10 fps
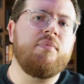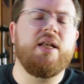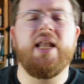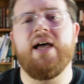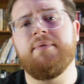
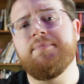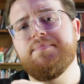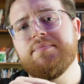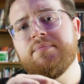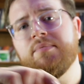Now,
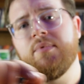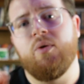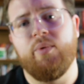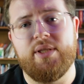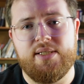
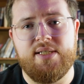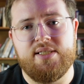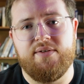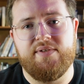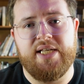with these
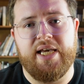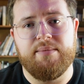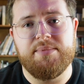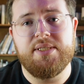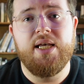sensitive
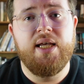exams,